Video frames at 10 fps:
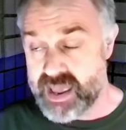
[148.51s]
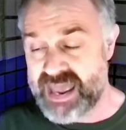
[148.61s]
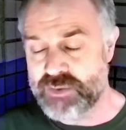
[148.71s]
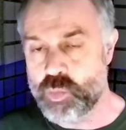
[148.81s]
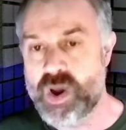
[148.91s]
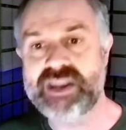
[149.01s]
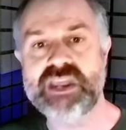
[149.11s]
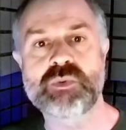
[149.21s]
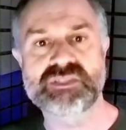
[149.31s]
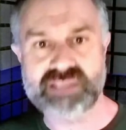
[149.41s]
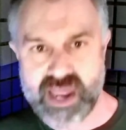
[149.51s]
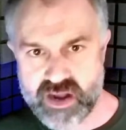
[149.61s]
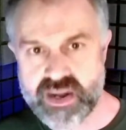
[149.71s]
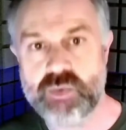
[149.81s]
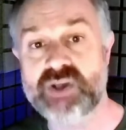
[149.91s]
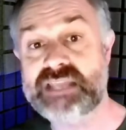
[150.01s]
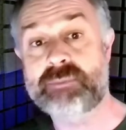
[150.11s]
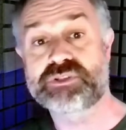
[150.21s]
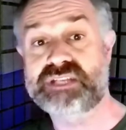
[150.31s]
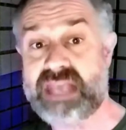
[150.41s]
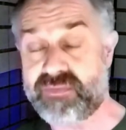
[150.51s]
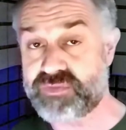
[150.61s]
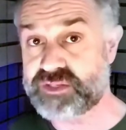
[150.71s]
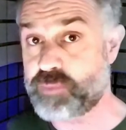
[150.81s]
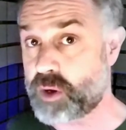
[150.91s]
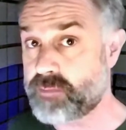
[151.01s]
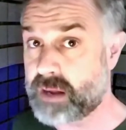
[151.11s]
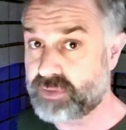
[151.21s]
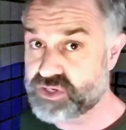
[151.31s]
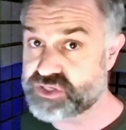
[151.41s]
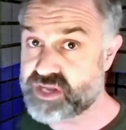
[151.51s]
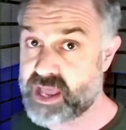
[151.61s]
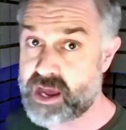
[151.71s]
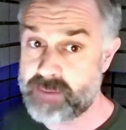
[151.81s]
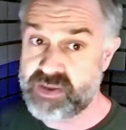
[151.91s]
And when he was there, he was able to get this book published um,